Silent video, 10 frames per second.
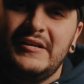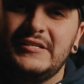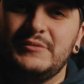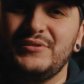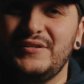
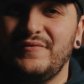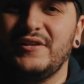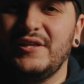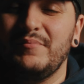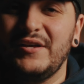
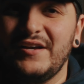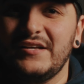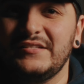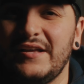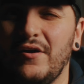specifically
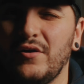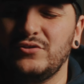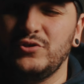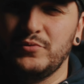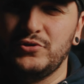because they aren't
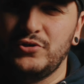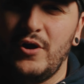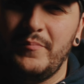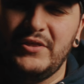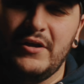super
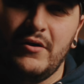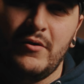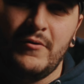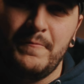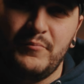sharp and they
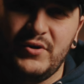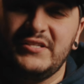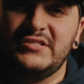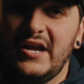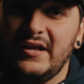are pretty
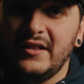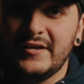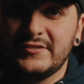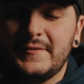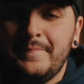
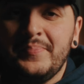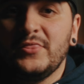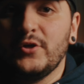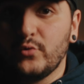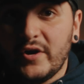stylized.
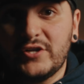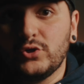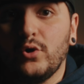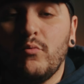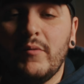The
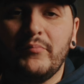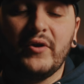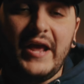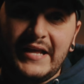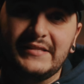Greatjoy
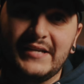1.8